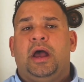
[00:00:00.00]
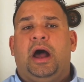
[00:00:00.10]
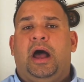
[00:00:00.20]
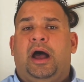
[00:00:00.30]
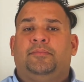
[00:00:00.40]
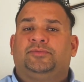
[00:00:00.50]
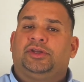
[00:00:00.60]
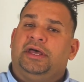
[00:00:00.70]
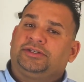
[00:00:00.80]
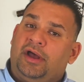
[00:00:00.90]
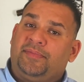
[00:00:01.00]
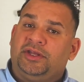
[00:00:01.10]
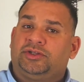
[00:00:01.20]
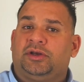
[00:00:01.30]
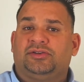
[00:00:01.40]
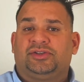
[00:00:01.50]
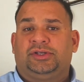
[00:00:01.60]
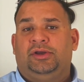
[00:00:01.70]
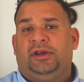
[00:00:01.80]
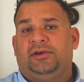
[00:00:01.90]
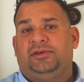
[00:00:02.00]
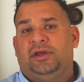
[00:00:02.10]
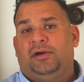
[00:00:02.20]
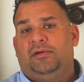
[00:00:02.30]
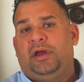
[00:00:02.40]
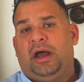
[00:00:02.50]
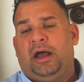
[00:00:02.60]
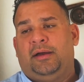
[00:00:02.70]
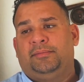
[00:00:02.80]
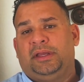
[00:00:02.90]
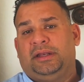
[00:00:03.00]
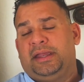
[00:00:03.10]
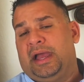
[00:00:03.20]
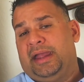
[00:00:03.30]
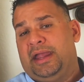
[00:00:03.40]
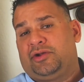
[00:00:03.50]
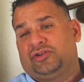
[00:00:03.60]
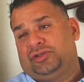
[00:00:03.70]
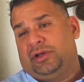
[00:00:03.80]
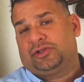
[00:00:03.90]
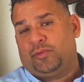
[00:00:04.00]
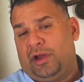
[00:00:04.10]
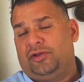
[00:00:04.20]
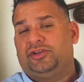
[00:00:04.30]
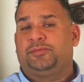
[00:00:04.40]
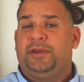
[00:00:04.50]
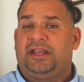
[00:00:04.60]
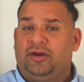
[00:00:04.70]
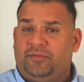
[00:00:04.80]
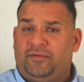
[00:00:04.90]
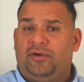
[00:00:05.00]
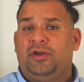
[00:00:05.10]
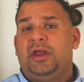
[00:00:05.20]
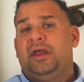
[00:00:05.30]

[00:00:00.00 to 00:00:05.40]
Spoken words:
So that's something to consider, in Lehigh Acres too as well. Just be careful.